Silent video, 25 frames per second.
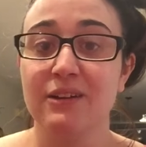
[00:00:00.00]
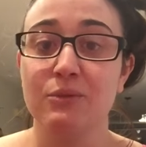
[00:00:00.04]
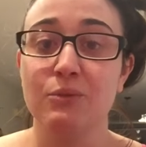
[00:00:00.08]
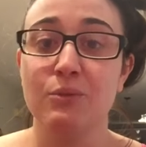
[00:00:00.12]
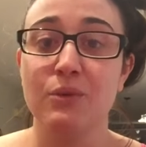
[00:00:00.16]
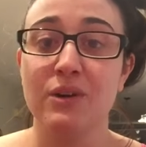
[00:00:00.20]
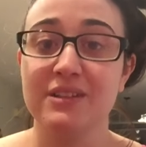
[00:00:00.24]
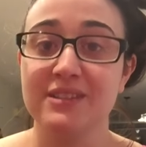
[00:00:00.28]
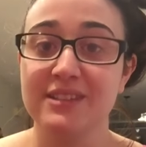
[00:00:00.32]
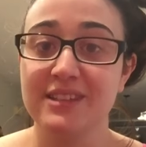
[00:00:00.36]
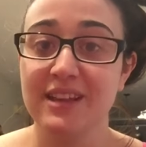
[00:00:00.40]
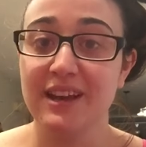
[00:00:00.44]

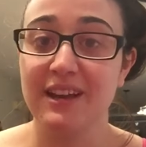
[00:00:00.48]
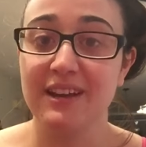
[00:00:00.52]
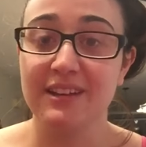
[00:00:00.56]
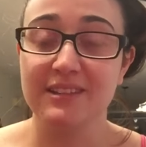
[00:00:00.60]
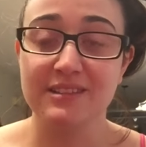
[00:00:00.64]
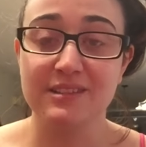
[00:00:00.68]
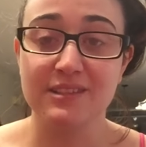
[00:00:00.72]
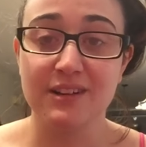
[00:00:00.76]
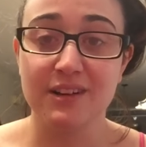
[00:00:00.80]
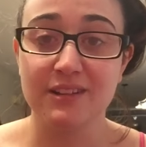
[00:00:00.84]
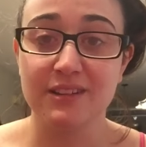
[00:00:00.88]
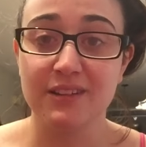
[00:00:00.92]
Once I
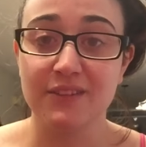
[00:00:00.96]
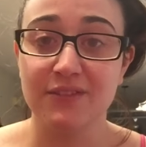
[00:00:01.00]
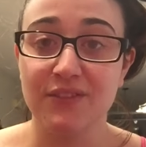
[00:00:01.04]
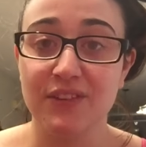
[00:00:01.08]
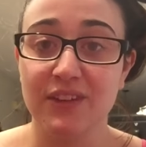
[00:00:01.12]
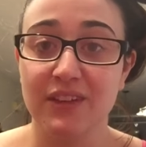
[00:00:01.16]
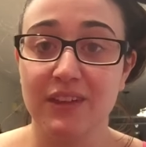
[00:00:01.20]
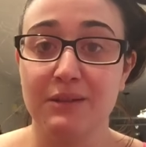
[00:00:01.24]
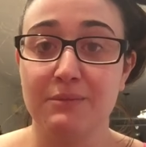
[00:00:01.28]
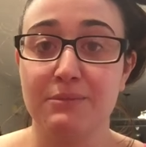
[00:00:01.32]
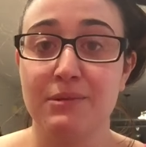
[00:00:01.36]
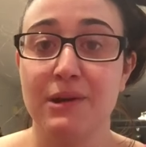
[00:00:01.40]
start the
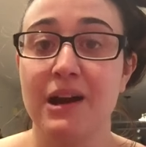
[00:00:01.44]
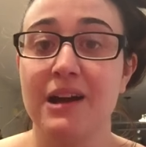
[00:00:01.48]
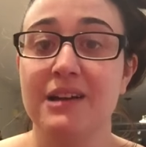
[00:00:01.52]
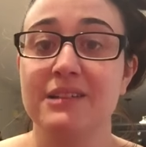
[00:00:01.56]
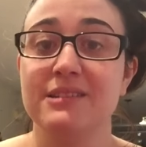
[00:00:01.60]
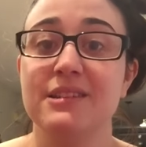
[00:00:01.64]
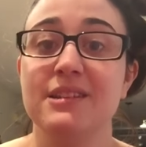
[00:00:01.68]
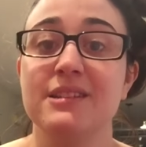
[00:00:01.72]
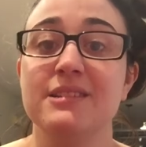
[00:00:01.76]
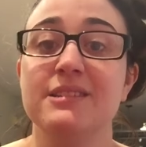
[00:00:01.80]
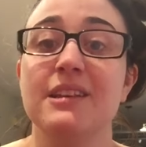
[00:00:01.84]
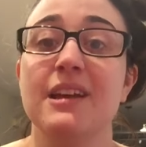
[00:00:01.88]
filling
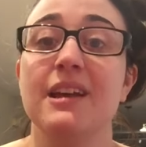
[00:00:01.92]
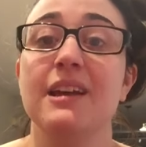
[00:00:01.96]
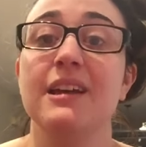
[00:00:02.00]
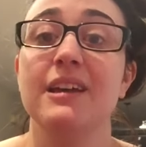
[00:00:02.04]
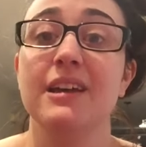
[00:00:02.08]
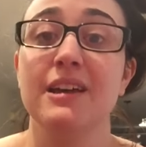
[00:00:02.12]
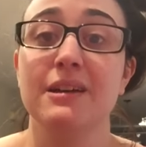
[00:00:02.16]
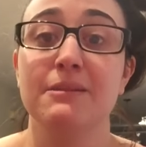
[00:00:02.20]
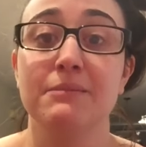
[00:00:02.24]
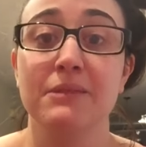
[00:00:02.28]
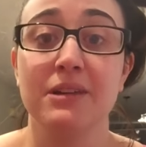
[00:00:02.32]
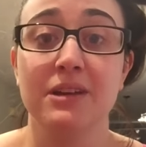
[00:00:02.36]
process, I
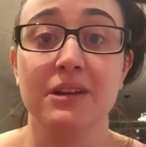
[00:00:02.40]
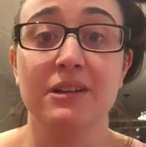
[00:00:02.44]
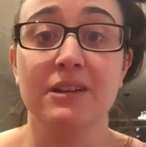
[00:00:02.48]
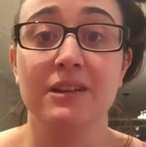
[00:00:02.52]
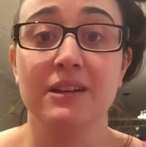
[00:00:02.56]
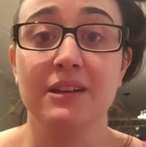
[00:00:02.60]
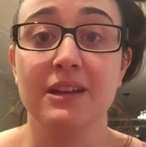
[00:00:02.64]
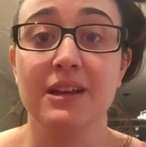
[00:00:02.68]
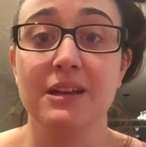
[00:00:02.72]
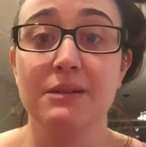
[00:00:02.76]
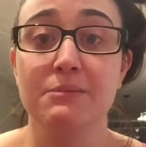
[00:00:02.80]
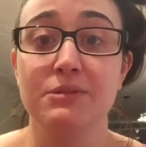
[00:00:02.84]
am going
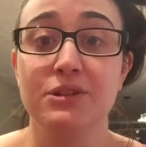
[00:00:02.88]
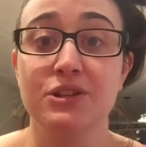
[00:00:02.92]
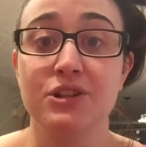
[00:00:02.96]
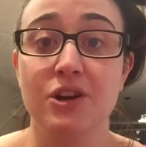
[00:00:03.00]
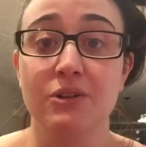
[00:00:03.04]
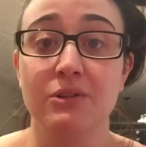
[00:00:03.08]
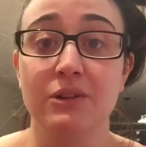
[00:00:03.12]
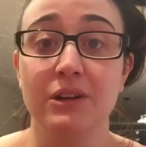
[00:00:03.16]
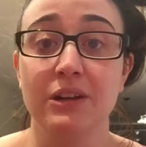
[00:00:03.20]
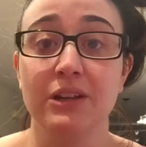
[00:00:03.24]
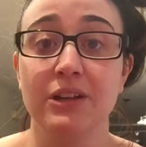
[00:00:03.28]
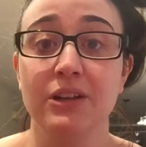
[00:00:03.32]
to keep
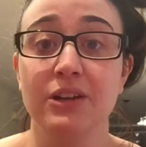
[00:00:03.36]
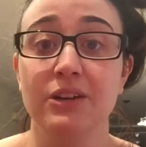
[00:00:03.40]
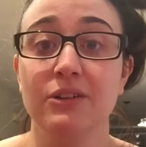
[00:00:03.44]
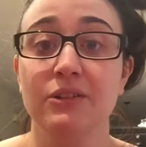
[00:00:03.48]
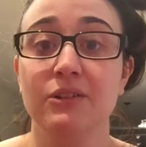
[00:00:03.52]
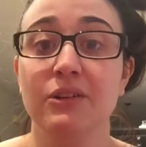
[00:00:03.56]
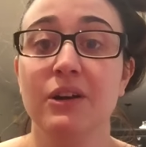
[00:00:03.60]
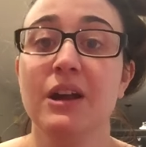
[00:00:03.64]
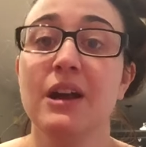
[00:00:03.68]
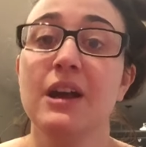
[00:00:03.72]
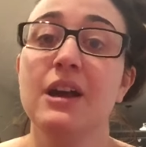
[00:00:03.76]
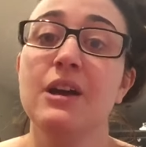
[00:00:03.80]
showing
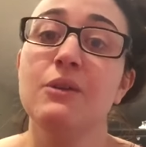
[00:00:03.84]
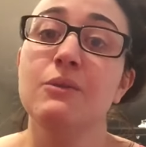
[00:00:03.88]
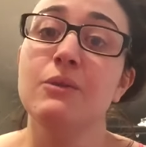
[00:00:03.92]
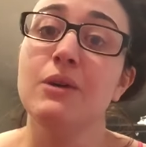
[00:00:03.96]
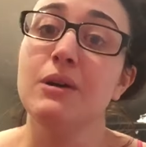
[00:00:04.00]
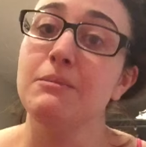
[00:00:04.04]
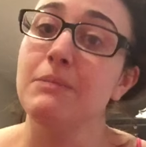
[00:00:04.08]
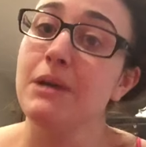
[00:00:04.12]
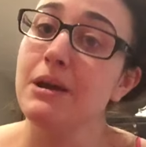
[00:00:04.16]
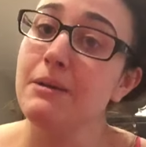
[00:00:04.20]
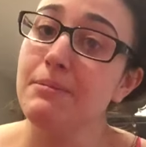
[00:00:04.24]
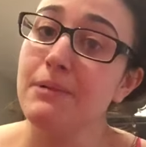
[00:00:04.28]
you
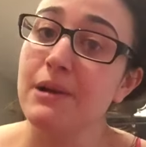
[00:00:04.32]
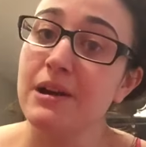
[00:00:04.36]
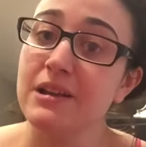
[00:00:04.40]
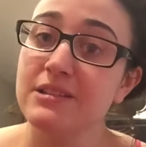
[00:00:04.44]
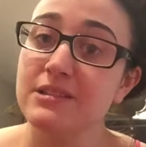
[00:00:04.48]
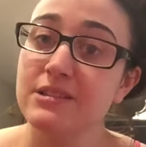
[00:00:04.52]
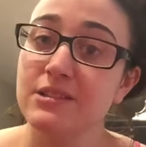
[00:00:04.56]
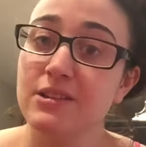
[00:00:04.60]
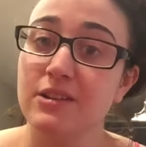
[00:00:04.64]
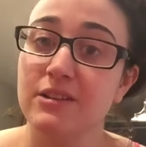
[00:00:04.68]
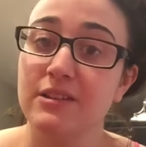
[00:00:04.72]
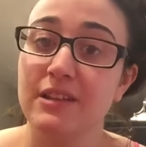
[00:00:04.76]
what my
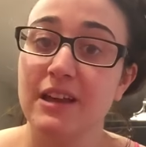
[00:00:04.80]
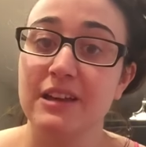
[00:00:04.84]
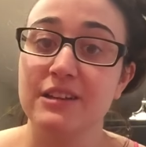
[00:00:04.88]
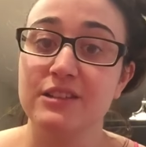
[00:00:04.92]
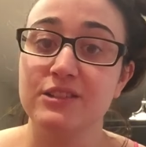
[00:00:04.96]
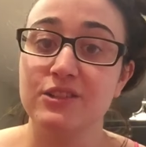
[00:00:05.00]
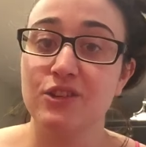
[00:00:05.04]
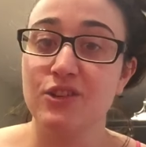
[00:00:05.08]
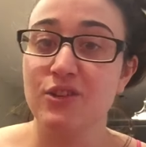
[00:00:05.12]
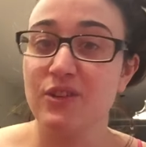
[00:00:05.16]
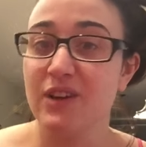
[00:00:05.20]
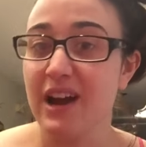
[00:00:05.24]
breasts look like
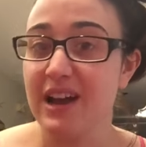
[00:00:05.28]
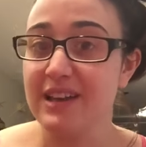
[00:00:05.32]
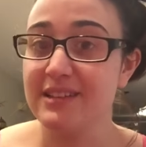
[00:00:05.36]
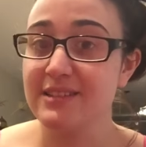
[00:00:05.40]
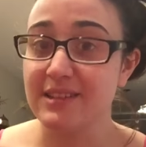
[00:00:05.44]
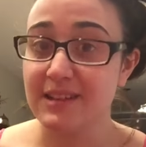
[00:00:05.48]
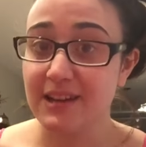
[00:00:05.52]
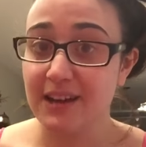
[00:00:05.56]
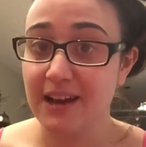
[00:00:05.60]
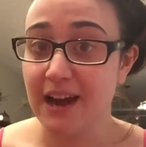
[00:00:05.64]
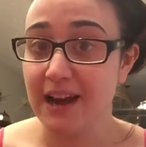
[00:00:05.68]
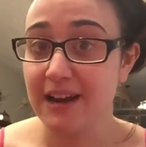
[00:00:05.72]
so you
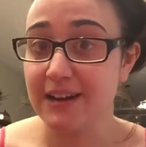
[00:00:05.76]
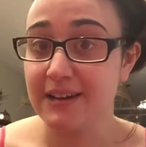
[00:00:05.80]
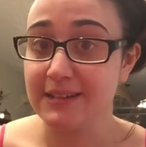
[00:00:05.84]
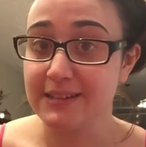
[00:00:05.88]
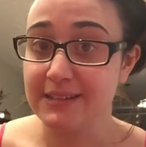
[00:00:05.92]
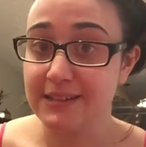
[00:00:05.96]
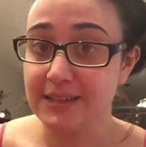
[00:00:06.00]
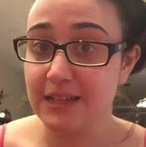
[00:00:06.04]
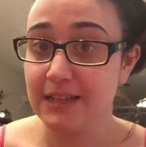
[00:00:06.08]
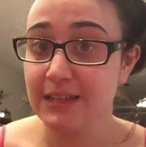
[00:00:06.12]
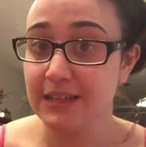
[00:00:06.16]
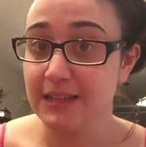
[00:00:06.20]
guys can kind
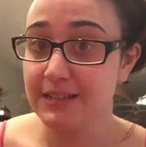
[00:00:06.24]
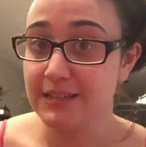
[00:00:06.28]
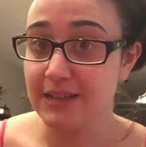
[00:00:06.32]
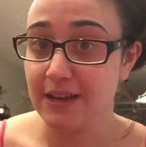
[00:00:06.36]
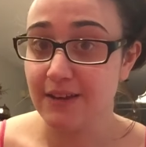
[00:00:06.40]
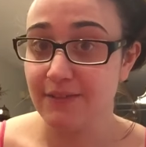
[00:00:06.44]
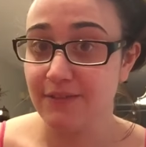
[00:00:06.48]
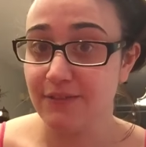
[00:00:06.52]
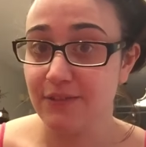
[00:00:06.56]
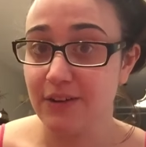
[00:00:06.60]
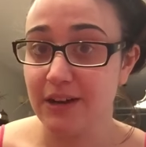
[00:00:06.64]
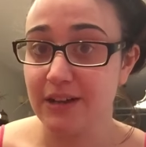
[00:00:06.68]
of see the
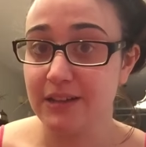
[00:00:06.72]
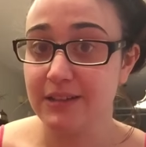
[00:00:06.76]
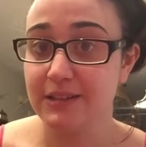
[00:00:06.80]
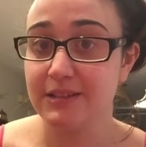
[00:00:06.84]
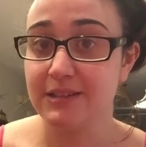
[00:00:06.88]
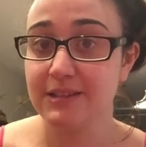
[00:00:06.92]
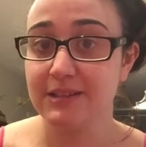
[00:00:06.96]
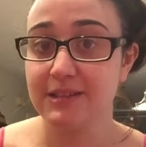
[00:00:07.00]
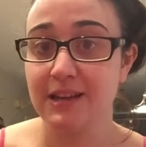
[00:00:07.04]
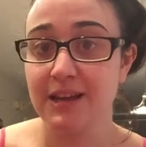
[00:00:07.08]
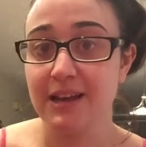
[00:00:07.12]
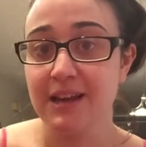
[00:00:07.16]

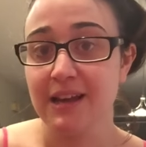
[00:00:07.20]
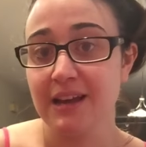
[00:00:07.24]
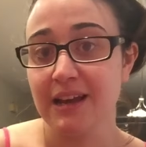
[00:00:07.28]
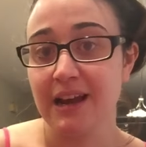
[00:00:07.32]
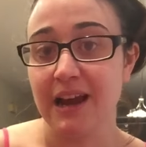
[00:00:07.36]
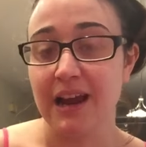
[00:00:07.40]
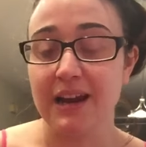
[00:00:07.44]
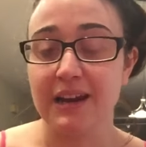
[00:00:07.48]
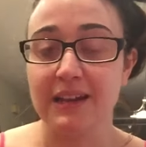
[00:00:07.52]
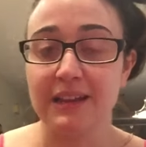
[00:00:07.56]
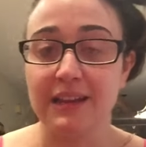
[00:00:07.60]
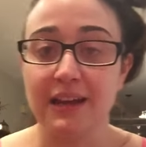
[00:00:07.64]
difference,
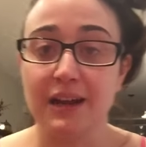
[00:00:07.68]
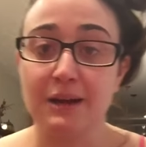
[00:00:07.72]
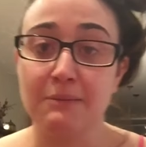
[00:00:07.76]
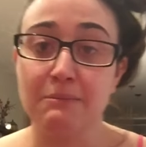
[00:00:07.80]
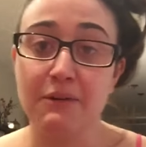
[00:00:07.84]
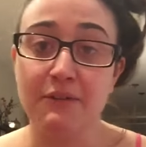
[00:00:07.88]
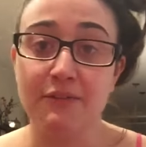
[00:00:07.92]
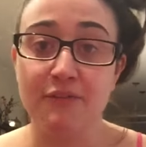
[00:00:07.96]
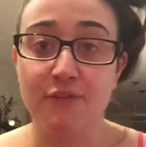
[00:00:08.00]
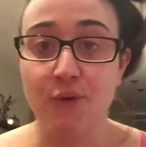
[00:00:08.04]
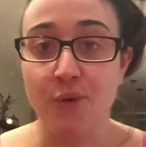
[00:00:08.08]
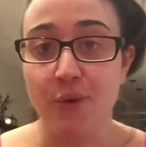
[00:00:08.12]
kind of like a
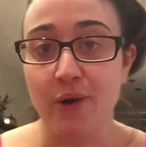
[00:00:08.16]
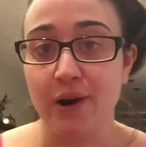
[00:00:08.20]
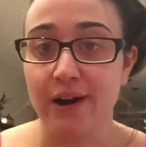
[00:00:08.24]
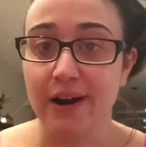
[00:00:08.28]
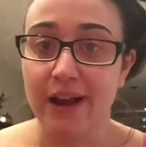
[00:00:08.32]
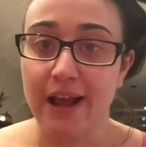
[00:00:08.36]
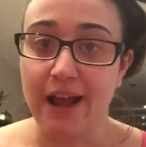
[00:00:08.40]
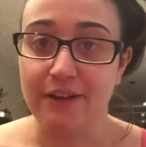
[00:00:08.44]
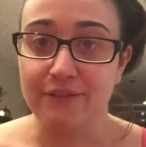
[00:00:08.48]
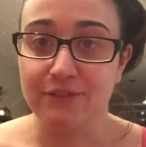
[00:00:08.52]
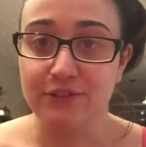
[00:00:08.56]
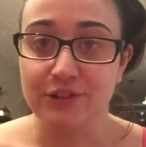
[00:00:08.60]
before
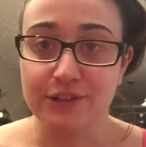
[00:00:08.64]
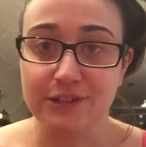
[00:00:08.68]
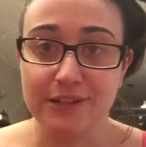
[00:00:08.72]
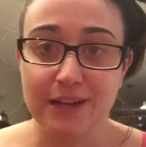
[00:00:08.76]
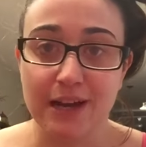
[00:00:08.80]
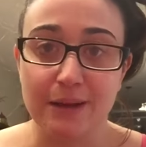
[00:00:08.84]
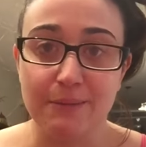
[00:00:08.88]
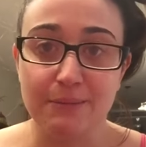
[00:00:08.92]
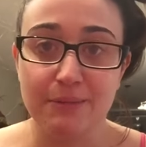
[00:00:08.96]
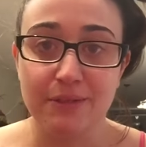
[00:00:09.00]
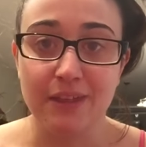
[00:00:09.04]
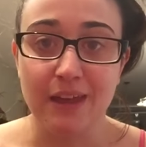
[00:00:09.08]
and after
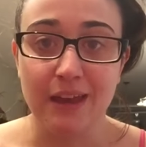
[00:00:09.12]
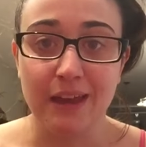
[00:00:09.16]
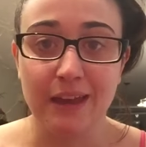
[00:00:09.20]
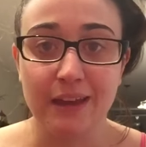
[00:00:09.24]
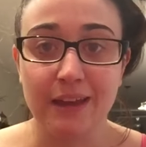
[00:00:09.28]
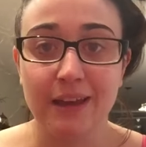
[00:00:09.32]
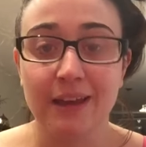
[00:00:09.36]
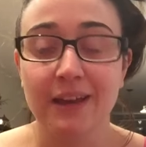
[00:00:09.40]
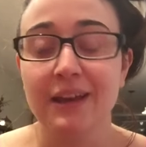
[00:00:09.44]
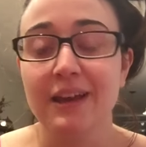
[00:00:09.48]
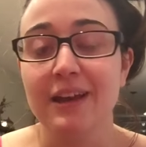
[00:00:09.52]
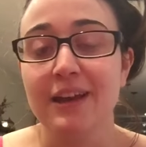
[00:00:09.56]
type
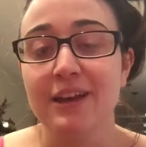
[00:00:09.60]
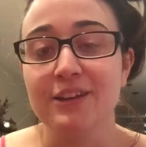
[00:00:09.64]
thing.